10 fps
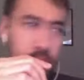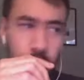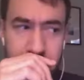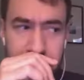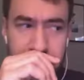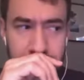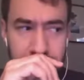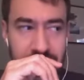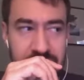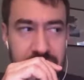reading or
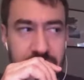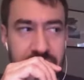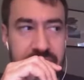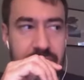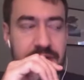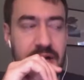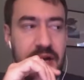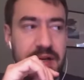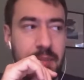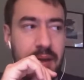hearing something, and they were
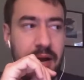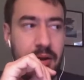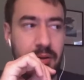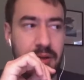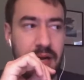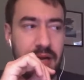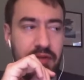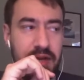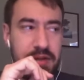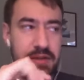talking about kind
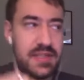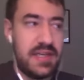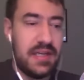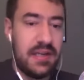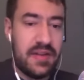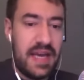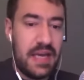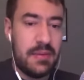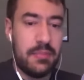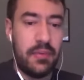of like skin in the
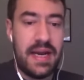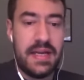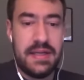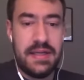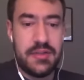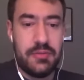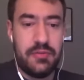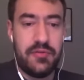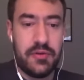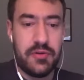game and branding as it
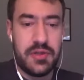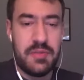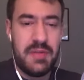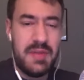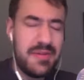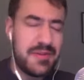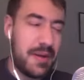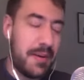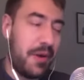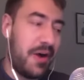refers. And maybe this,
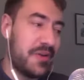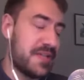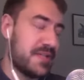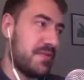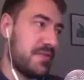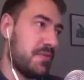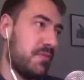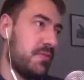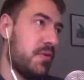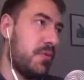I apologize if this was could
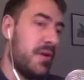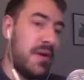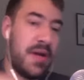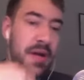have been you. me.